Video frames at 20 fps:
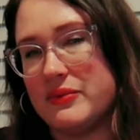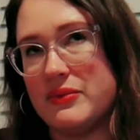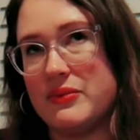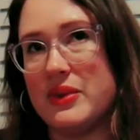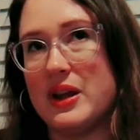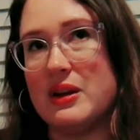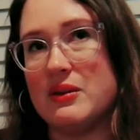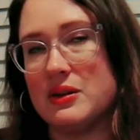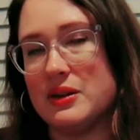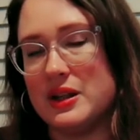
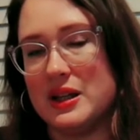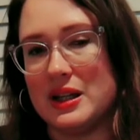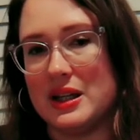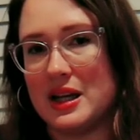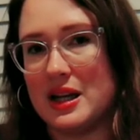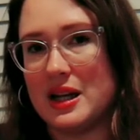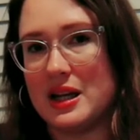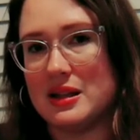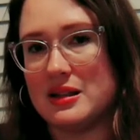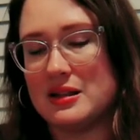favorite thing to
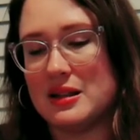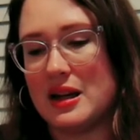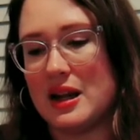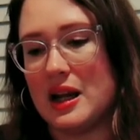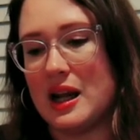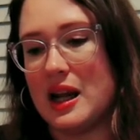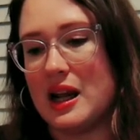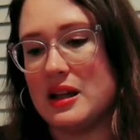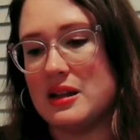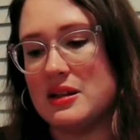eat.
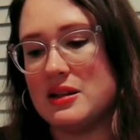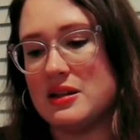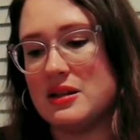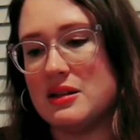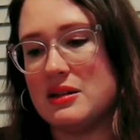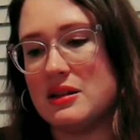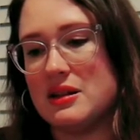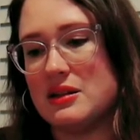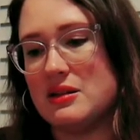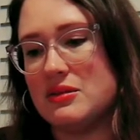And
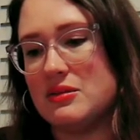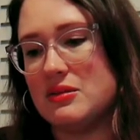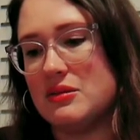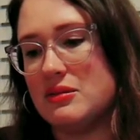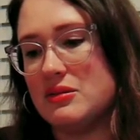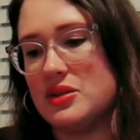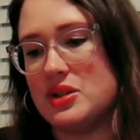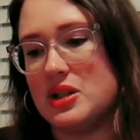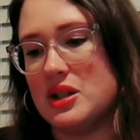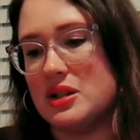
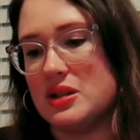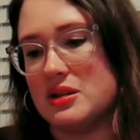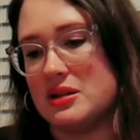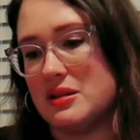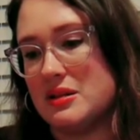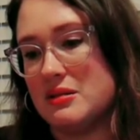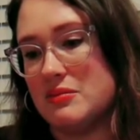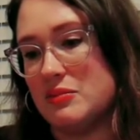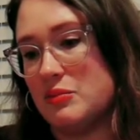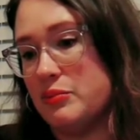she
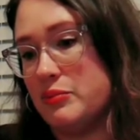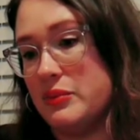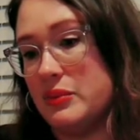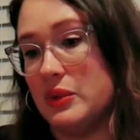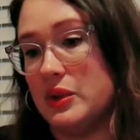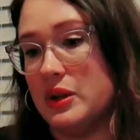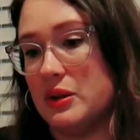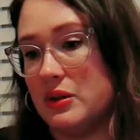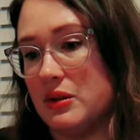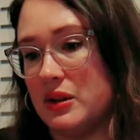just
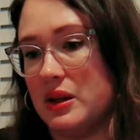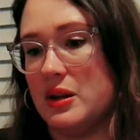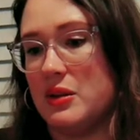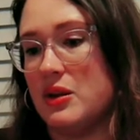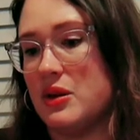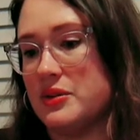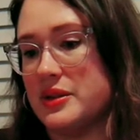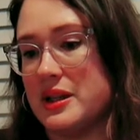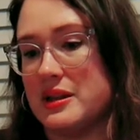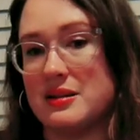literally
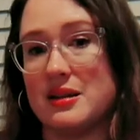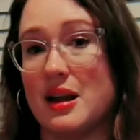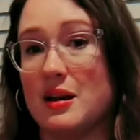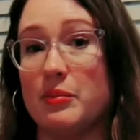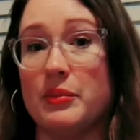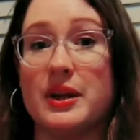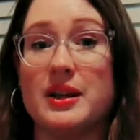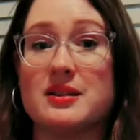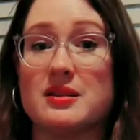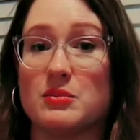goes outside
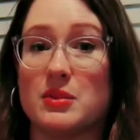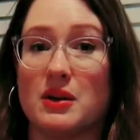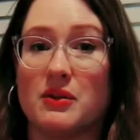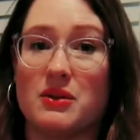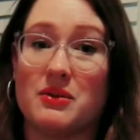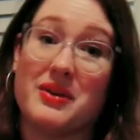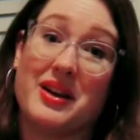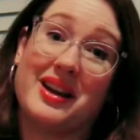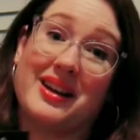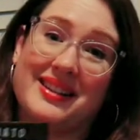and picks them off
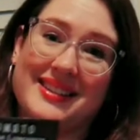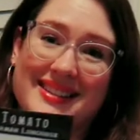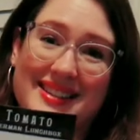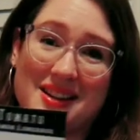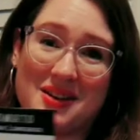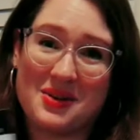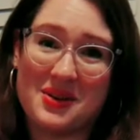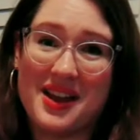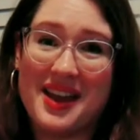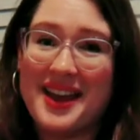the vine.
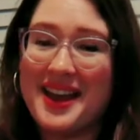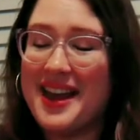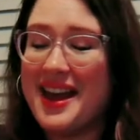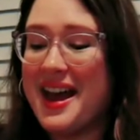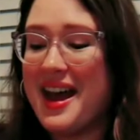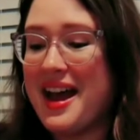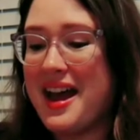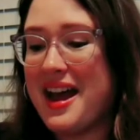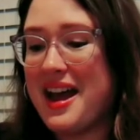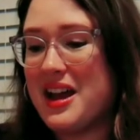So
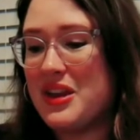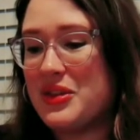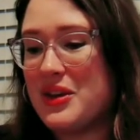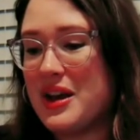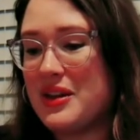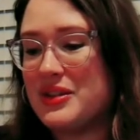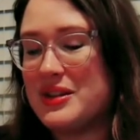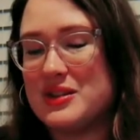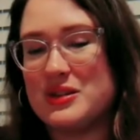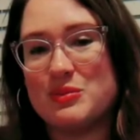I
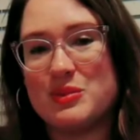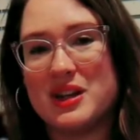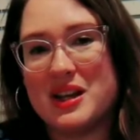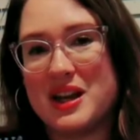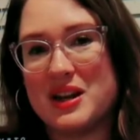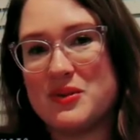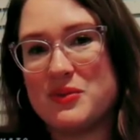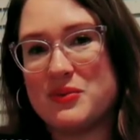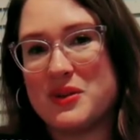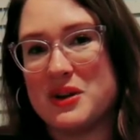thought this would be
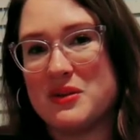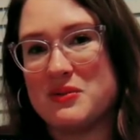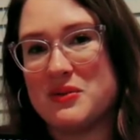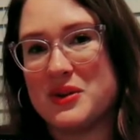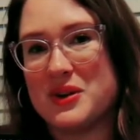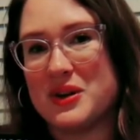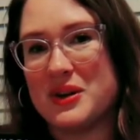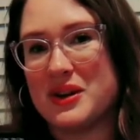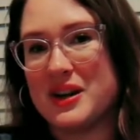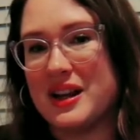kind of fun
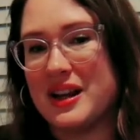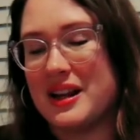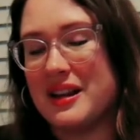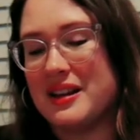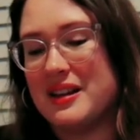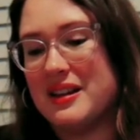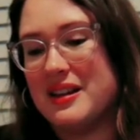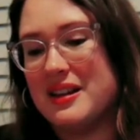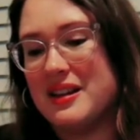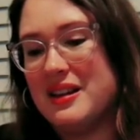for her
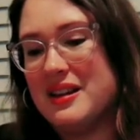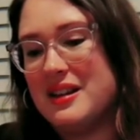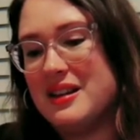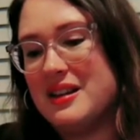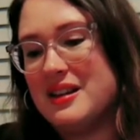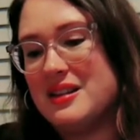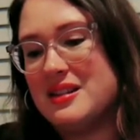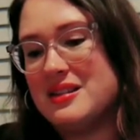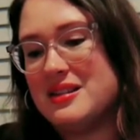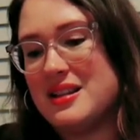to
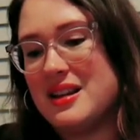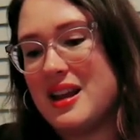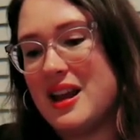to